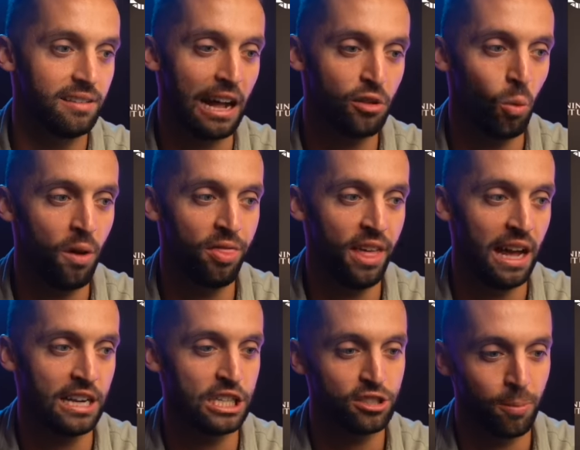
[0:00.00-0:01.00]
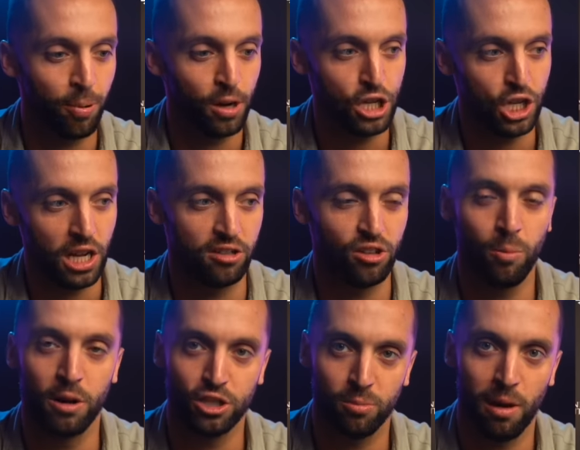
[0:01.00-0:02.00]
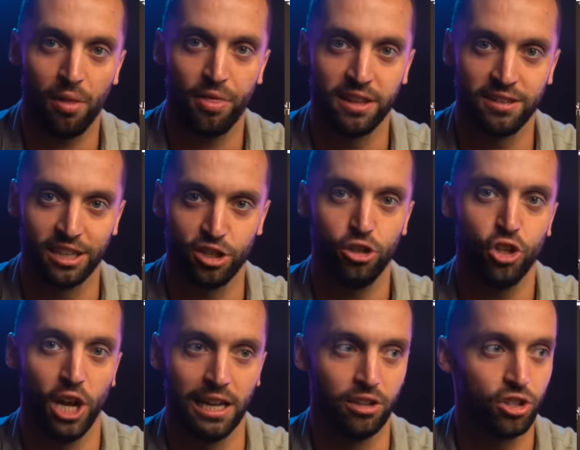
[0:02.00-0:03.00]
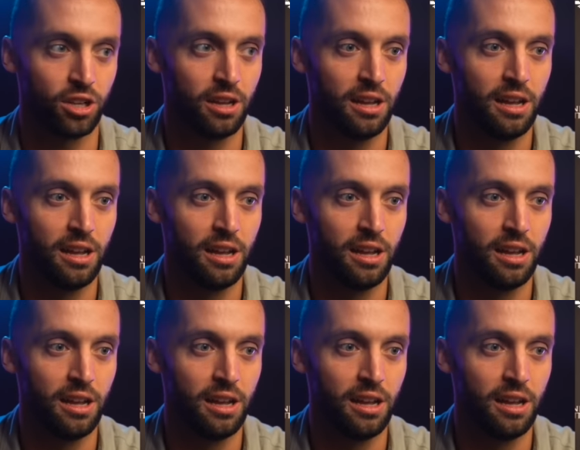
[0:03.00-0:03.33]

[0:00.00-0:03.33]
that's one thing I just appreciate so much about this exchange,